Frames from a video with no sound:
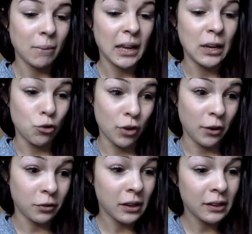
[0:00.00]
in
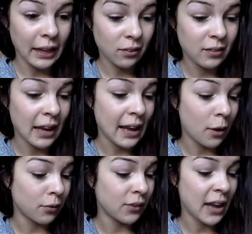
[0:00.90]
general, like
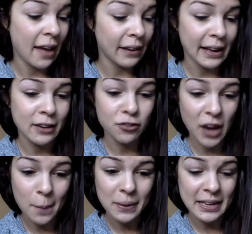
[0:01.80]
steakhouse, Italian,
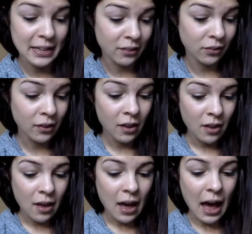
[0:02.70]
Japanese,
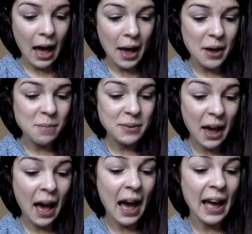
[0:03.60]

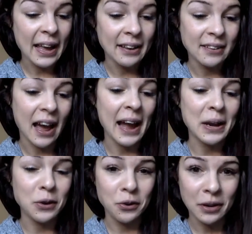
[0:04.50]
Thai,
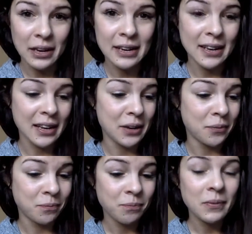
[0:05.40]
diner,
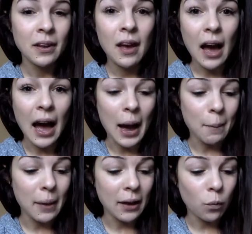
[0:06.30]
Indian.
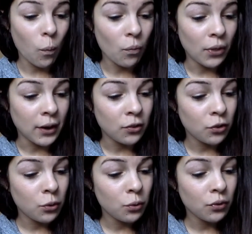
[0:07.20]
And the
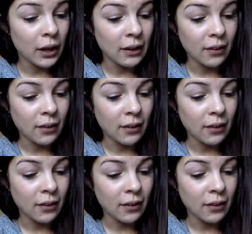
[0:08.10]
do's, it